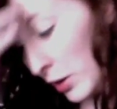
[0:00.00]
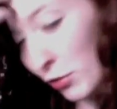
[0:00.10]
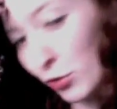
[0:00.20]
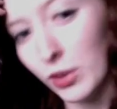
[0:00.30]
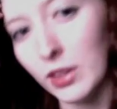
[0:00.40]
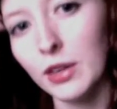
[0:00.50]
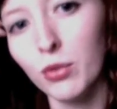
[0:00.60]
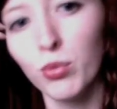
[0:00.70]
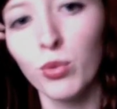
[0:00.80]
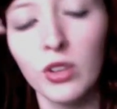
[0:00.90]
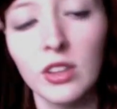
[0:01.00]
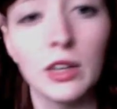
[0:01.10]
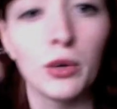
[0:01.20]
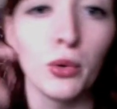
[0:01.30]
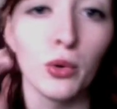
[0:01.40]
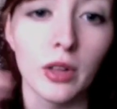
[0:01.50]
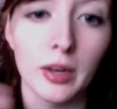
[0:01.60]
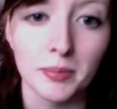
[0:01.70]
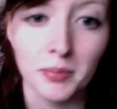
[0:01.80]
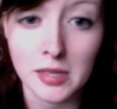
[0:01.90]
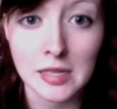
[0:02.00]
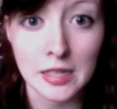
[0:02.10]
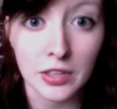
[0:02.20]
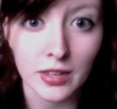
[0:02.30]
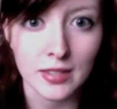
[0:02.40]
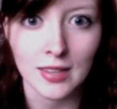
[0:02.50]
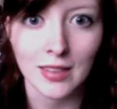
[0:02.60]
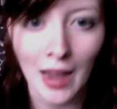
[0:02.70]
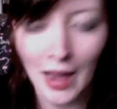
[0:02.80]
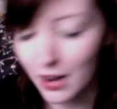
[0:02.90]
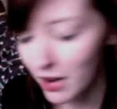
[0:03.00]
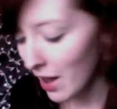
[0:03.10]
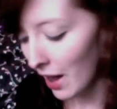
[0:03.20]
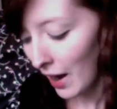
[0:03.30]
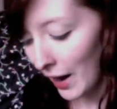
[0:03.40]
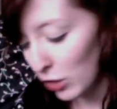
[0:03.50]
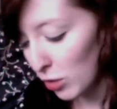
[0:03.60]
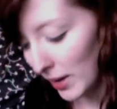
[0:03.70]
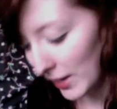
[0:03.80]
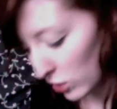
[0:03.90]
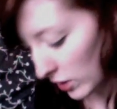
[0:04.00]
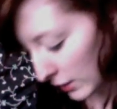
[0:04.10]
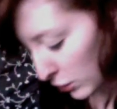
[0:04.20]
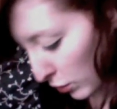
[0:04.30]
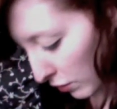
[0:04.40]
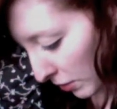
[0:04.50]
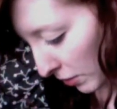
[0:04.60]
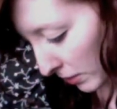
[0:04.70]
of a really, really cool series that they had. I only managed to get 2 of them. They